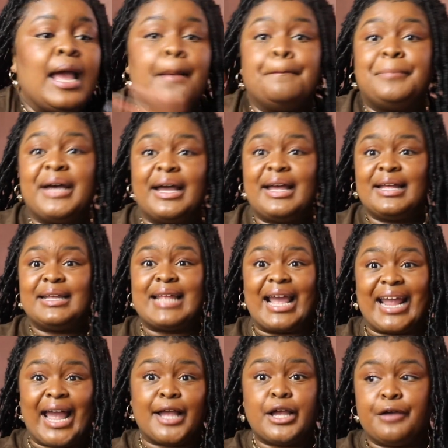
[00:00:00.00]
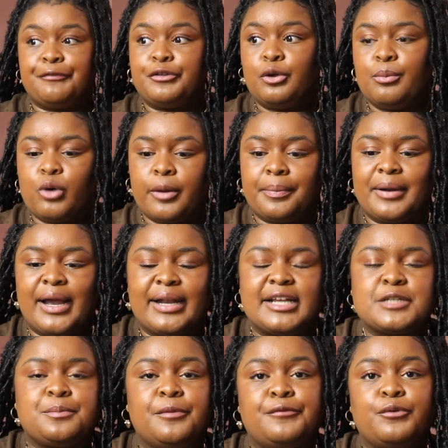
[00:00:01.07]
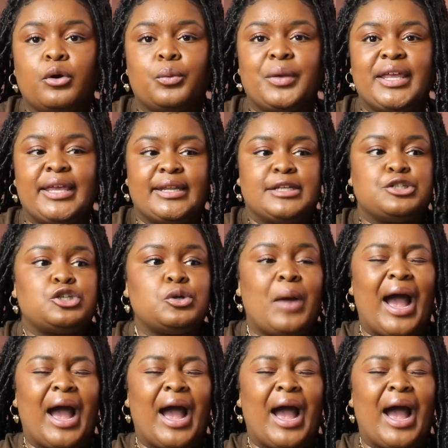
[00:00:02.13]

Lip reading: But I got a few more products before we get into.